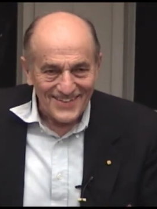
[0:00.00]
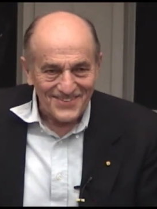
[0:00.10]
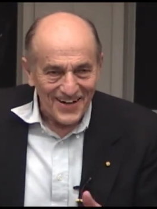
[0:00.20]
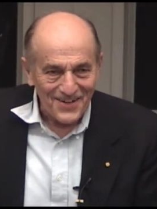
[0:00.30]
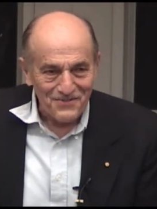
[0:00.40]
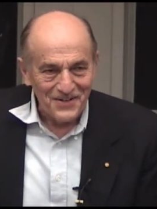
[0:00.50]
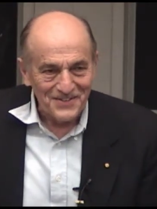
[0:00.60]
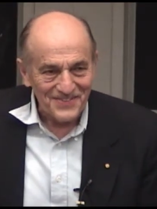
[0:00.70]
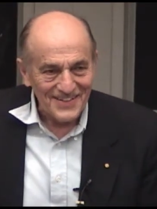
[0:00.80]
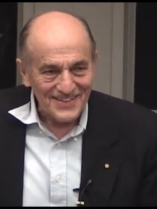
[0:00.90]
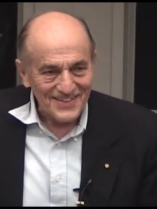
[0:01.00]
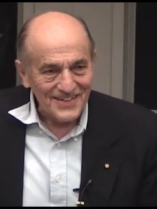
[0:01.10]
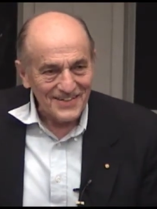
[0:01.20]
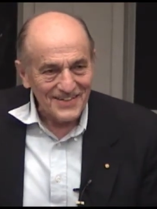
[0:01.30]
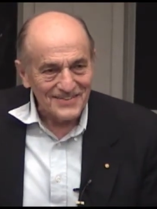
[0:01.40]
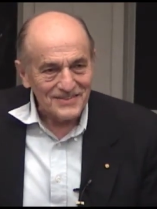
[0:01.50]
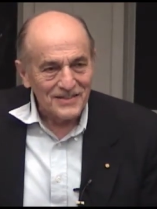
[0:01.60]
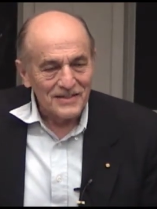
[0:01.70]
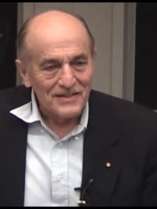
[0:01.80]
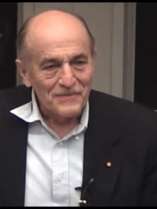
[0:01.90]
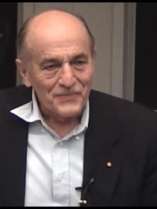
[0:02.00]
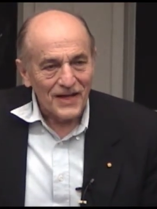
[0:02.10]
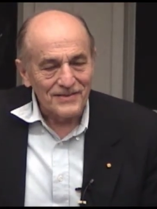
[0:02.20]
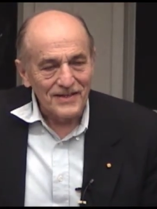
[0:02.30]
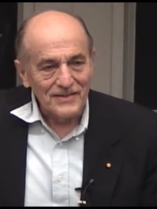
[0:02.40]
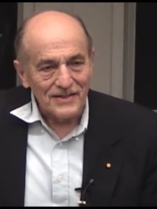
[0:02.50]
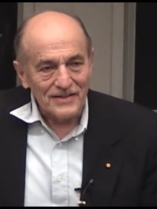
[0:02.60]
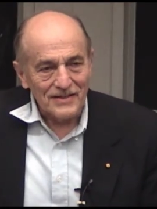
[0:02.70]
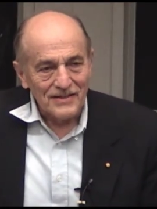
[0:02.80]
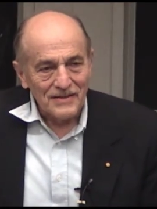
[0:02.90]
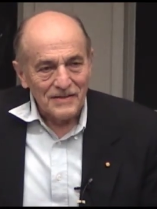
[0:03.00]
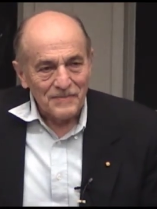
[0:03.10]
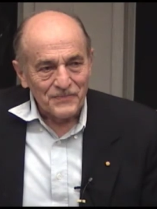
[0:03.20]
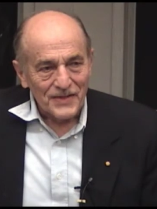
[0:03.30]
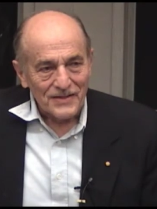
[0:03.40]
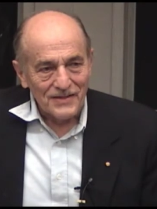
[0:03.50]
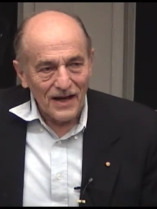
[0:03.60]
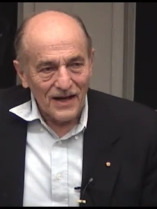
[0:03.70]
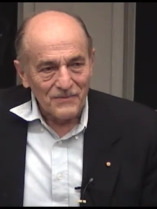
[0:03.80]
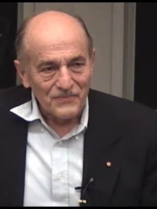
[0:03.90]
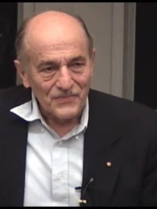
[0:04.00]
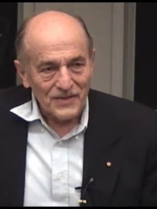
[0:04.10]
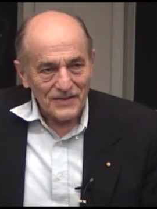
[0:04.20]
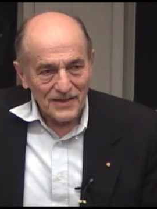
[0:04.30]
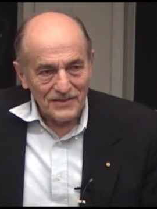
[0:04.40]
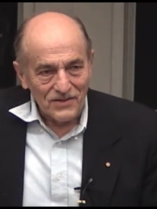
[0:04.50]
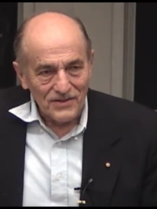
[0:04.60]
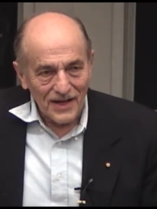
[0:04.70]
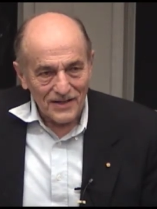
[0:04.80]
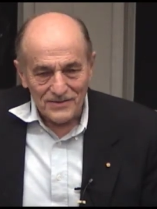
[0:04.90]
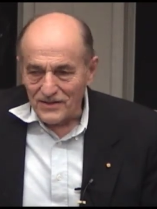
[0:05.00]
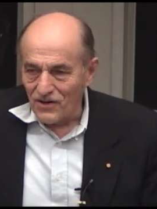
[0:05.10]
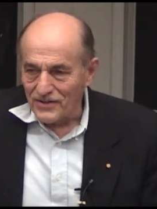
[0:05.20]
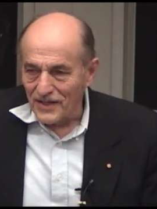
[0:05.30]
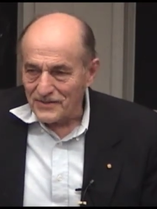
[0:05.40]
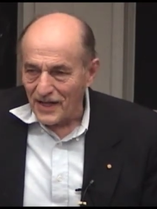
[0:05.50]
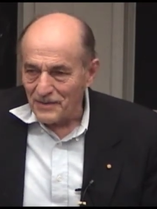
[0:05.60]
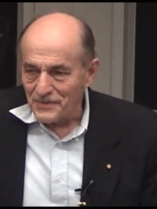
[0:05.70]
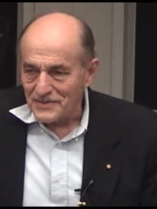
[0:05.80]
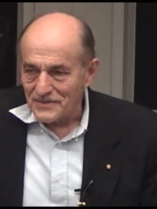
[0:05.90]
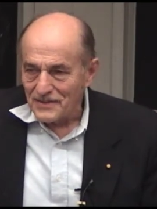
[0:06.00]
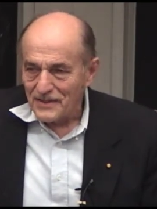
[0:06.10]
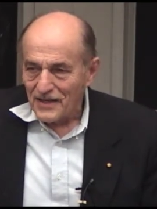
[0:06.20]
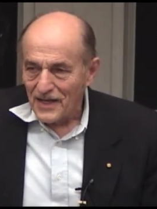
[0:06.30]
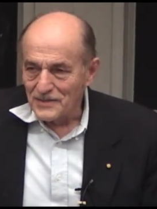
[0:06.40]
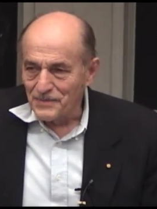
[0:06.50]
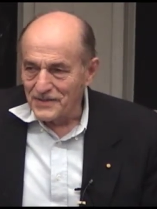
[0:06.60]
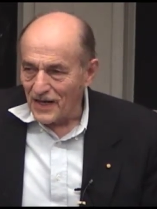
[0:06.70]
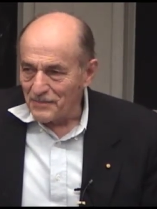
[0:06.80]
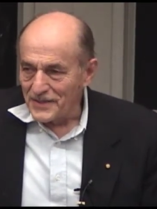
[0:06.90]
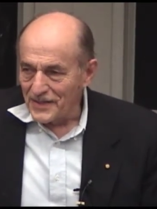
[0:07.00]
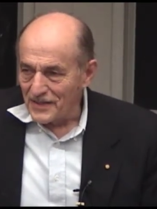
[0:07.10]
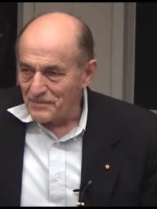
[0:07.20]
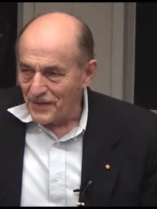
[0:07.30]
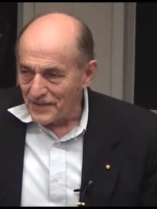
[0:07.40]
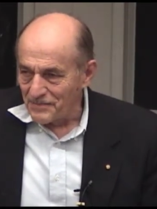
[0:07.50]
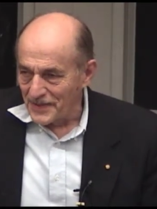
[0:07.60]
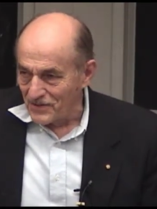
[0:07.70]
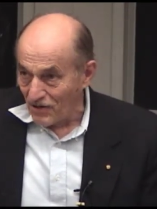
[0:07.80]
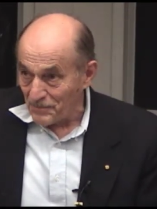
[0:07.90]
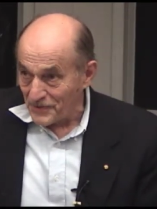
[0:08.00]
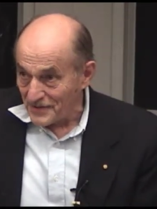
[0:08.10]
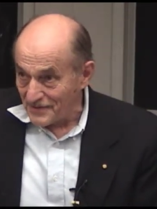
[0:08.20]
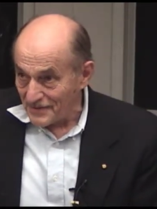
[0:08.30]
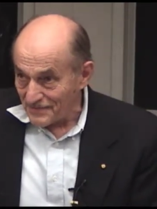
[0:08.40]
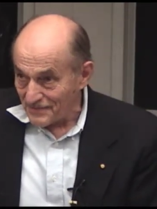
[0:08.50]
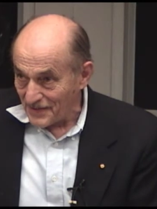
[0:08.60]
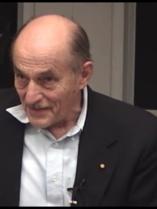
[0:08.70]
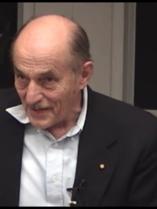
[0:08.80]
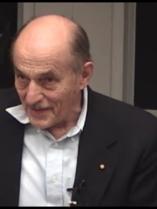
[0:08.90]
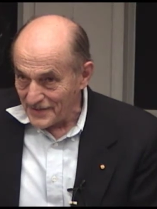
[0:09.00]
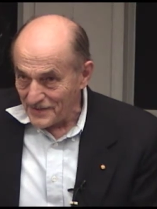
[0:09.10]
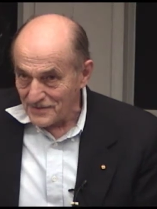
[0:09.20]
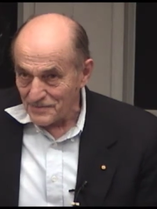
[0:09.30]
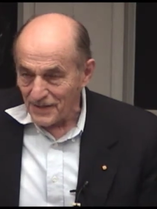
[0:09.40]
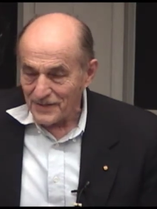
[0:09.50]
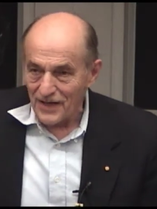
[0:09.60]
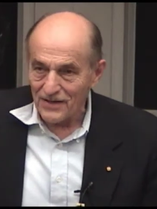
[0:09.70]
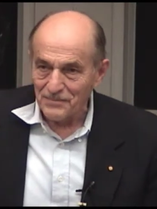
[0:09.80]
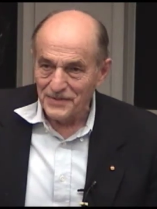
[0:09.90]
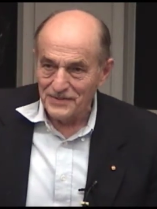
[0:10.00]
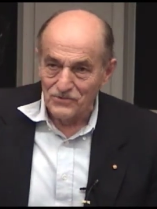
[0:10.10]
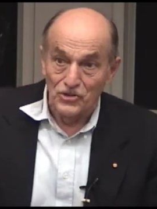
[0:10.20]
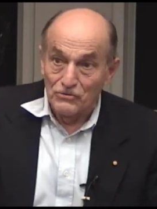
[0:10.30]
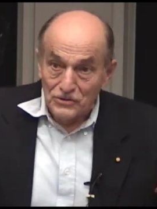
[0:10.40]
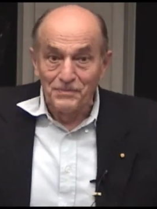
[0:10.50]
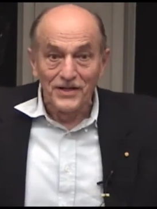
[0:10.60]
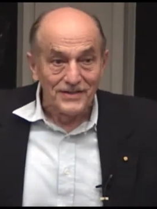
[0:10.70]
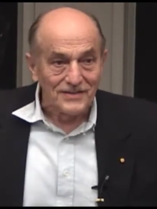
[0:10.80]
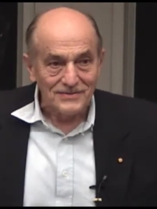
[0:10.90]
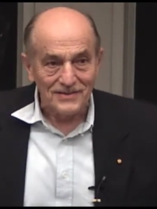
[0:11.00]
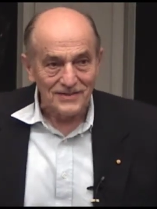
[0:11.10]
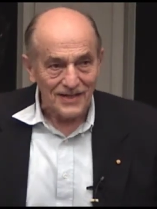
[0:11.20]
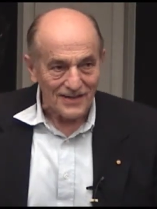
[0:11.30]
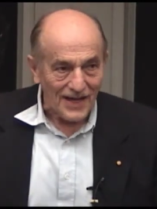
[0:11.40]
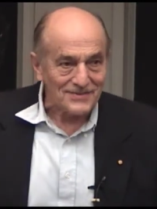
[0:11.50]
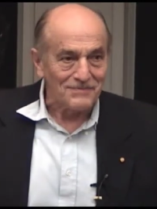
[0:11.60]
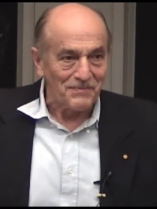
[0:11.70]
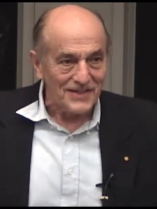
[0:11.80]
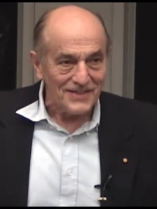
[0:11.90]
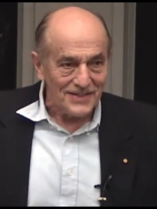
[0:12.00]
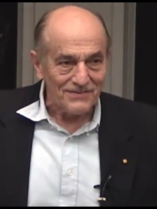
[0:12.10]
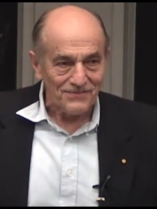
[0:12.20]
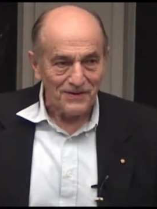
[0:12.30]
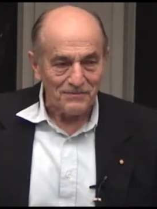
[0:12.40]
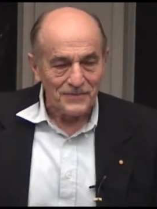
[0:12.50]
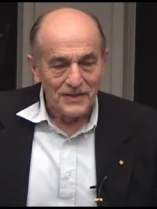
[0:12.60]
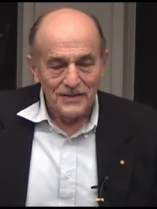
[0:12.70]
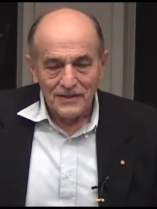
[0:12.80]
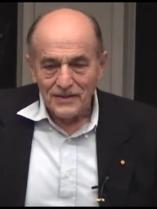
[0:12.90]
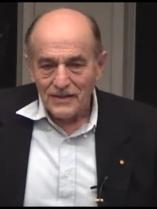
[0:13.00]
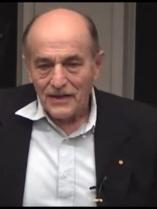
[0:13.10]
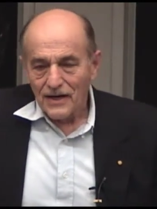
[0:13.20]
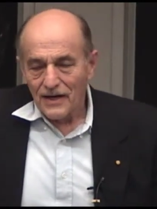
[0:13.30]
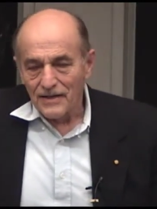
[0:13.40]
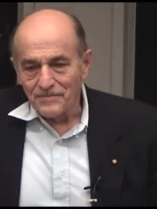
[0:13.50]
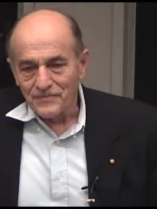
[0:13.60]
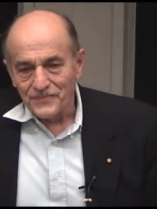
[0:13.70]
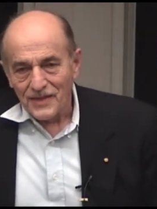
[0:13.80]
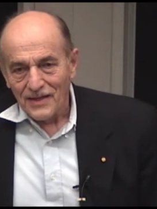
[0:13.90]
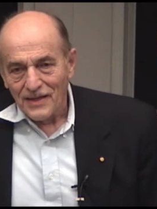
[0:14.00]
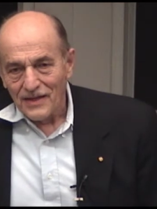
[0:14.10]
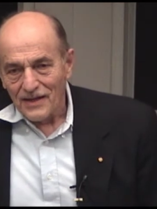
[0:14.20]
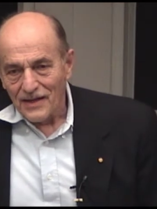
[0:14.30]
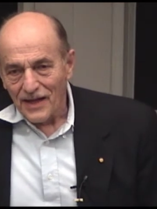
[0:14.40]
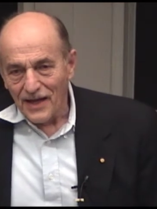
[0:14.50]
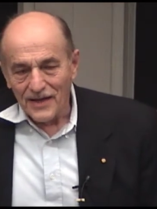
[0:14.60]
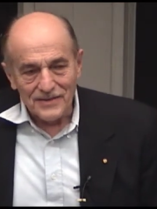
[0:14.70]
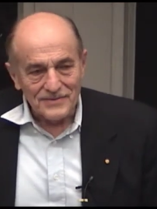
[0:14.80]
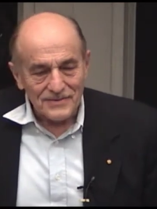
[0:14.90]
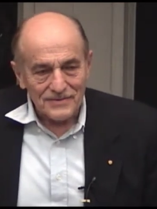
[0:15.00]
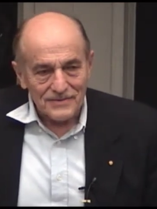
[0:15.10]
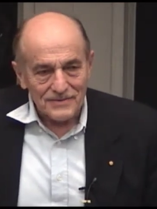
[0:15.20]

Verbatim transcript: tell you how wonderful I think it is. I think that um, uh, the Cornell campus has been dominated by big corporate uh, ideas about how to build huge buildings and get lots of money in from. Um, and